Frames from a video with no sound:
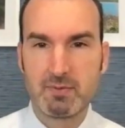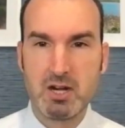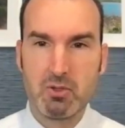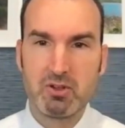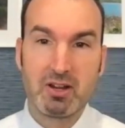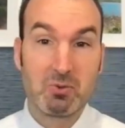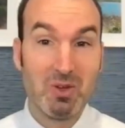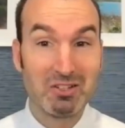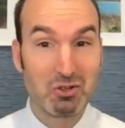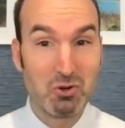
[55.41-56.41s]
you know, they're like,
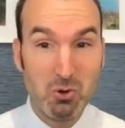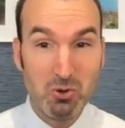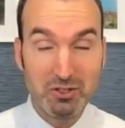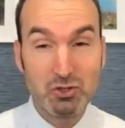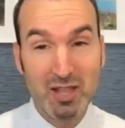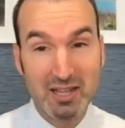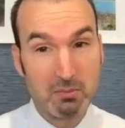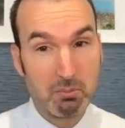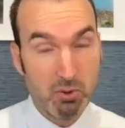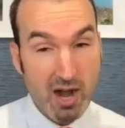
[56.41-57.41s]
well, it's cool that you like
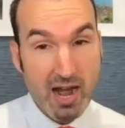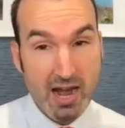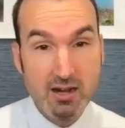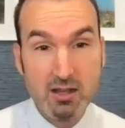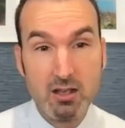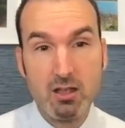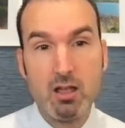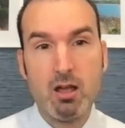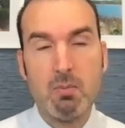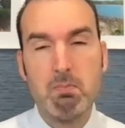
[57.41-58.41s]
the brain,
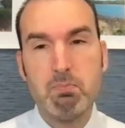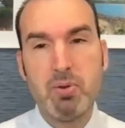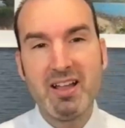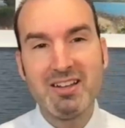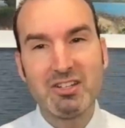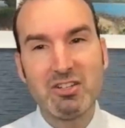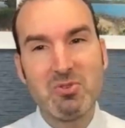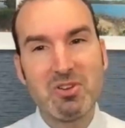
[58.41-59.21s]
but do you